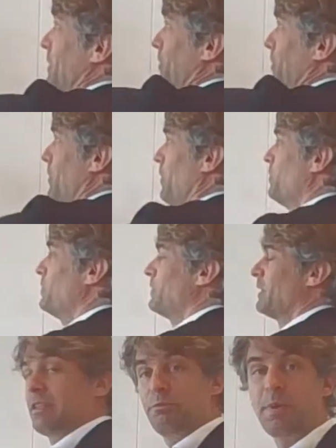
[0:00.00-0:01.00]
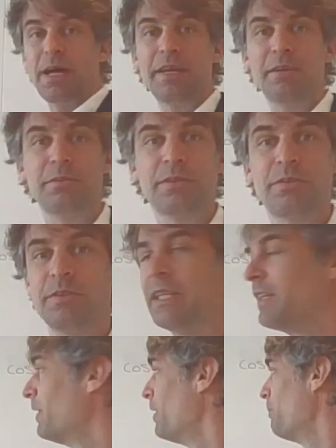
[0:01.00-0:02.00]
So the cosine of pi over
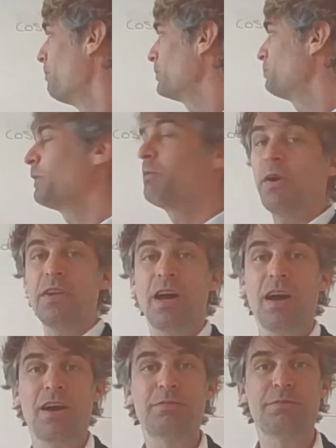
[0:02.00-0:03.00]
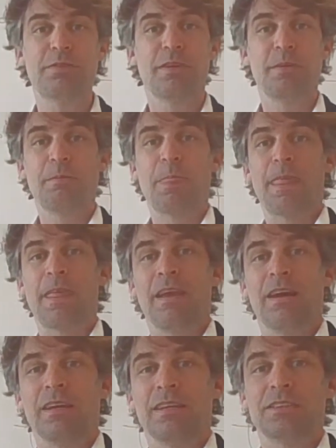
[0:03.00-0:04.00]
3 must be 1/2.
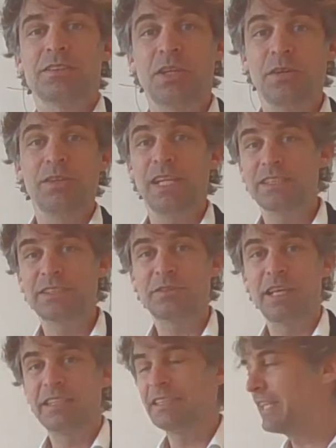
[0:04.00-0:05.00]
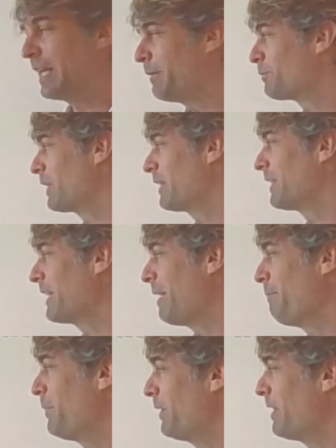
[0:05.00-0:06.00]
So let's try the same trick
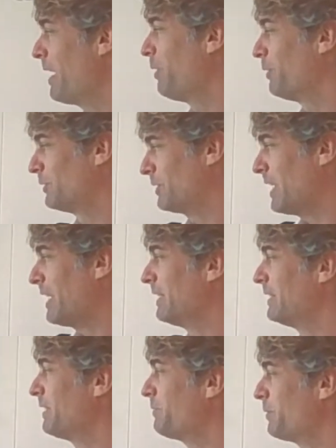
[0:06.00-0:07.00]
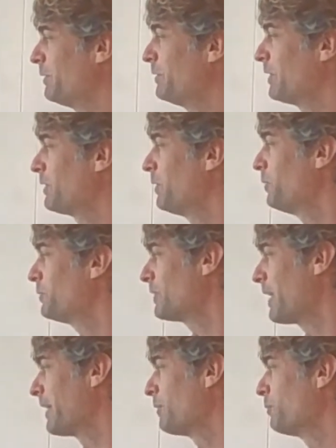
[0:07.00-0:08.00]
again, but now slightly different. The
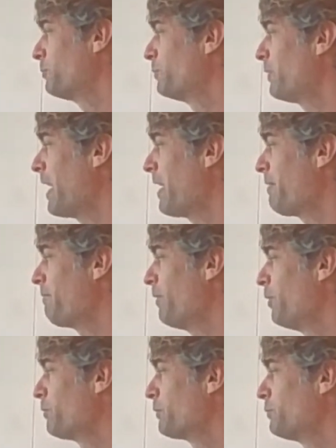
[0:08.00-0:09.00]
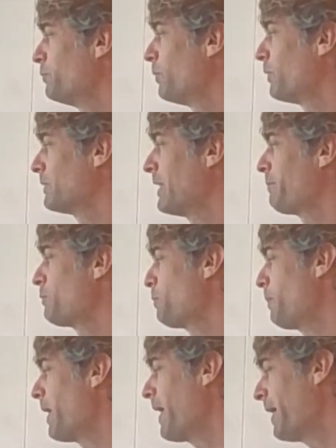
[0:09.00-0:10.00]
cosine of 5 over 4 times
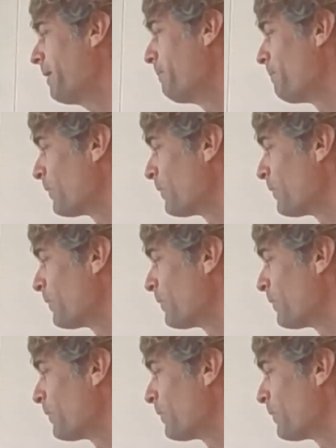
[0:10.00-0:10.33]
pi.